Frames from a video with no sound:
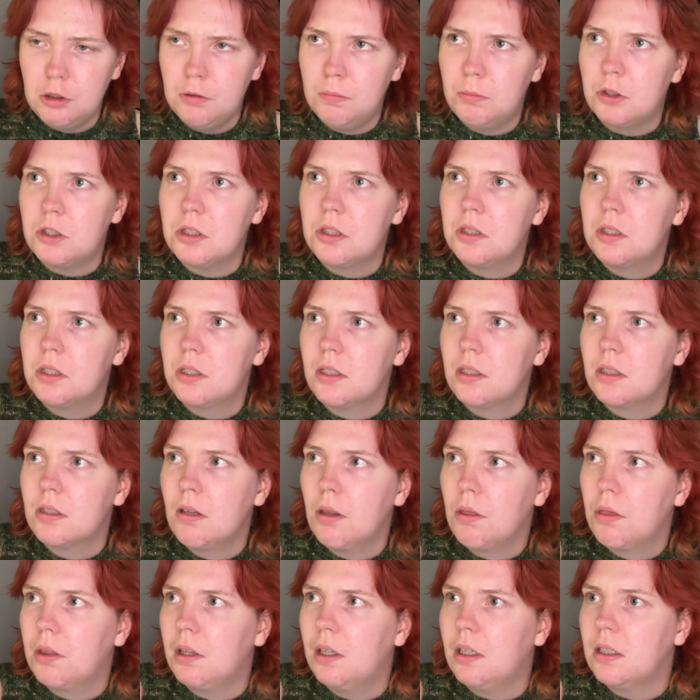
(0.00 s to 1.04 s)
more
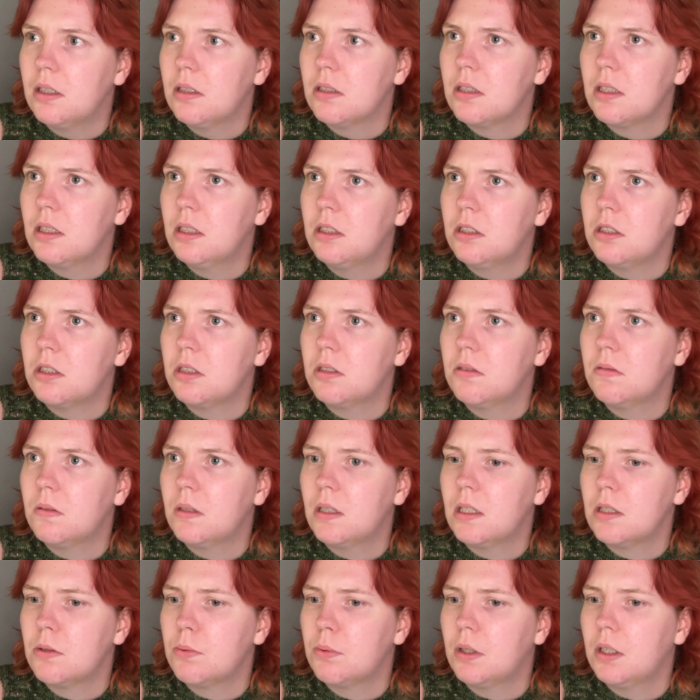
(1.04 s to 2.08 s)
things in June
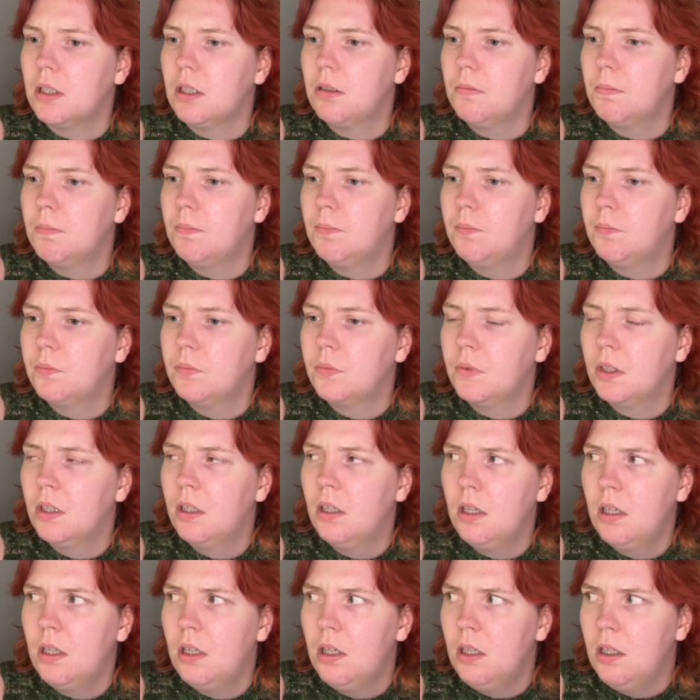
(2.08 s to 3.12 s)
as well.
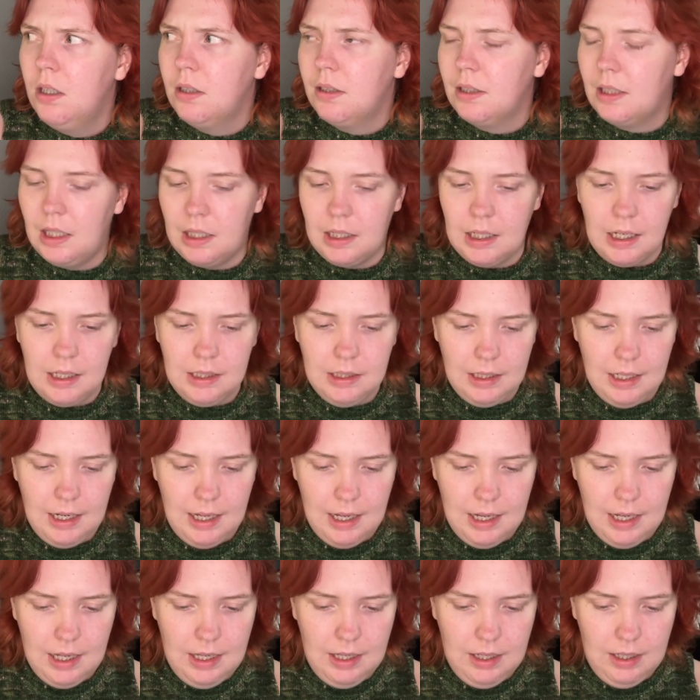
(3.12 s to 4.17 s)
That I
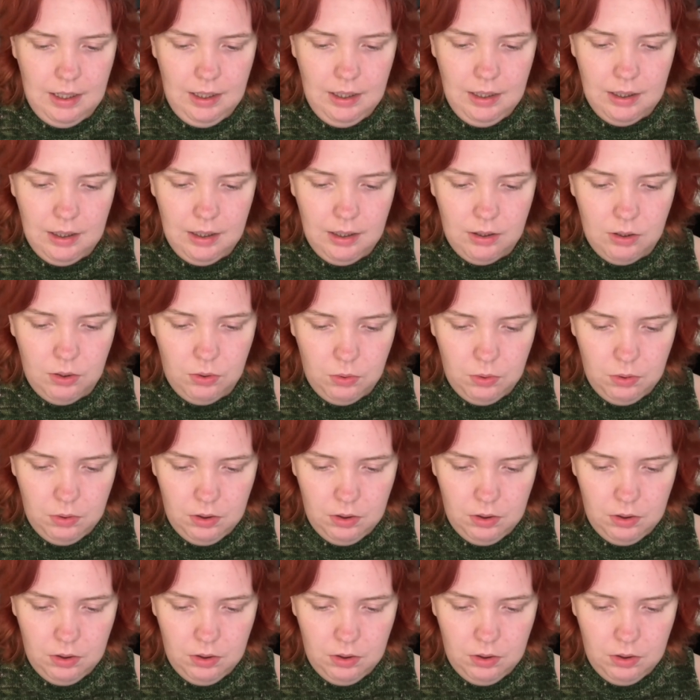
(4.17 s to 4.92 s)
now...